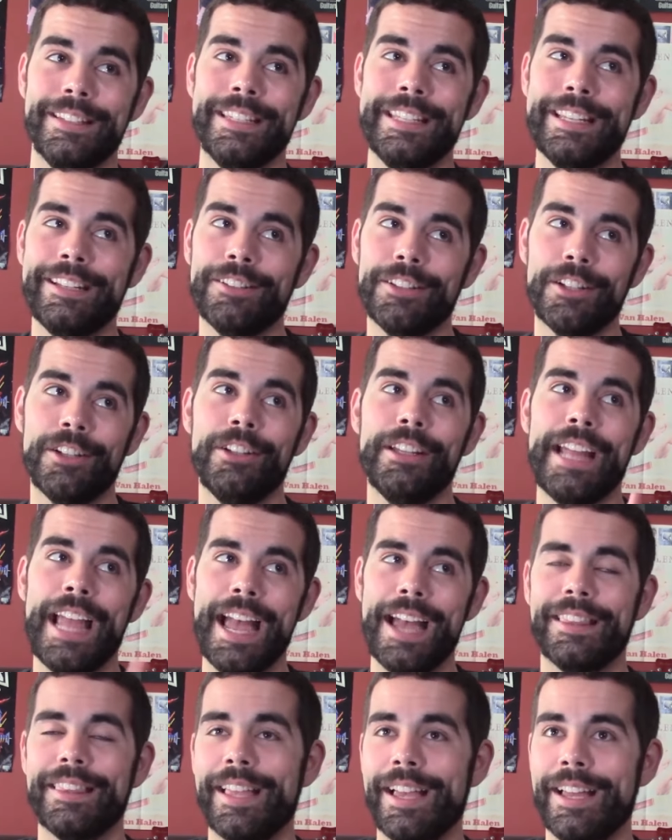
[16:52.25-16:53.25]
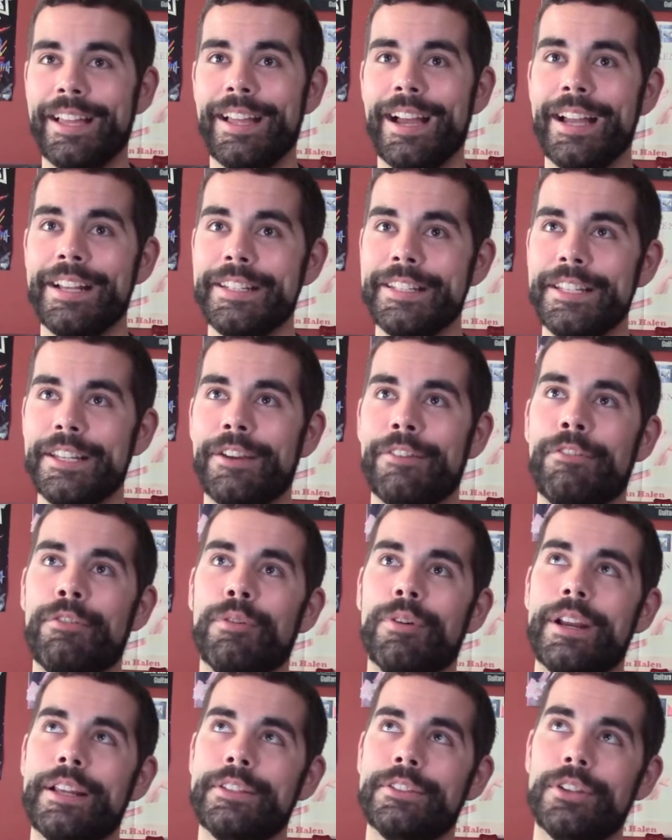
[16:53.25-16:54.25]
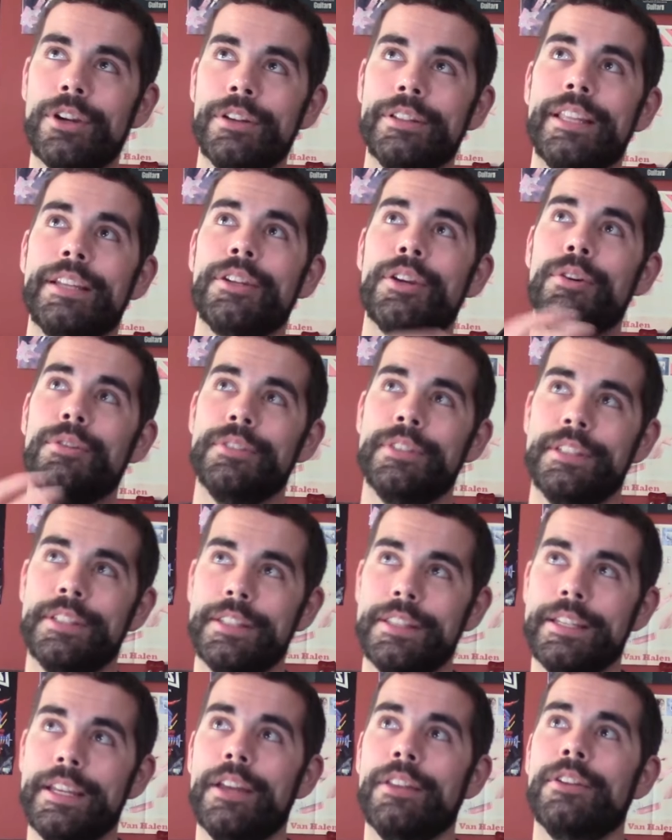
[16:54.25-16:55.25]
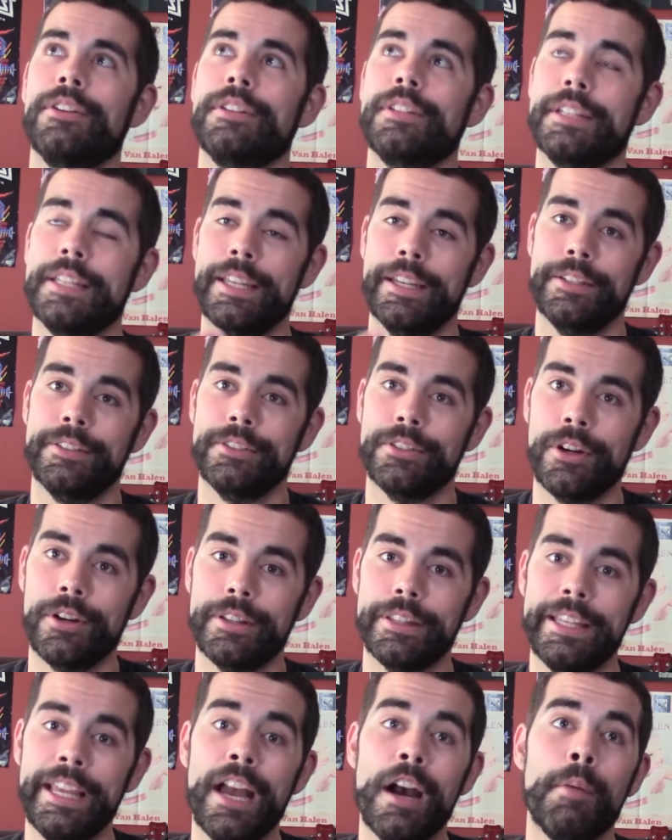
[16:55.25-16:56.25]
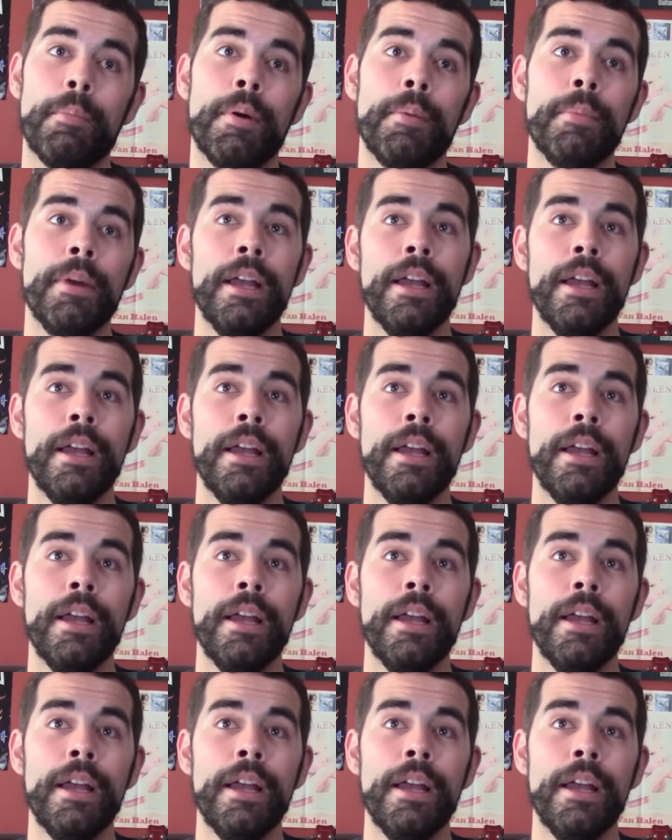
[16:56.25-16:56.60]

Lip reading: he clearly had that idea for a song that goes into the other to kickstart the album,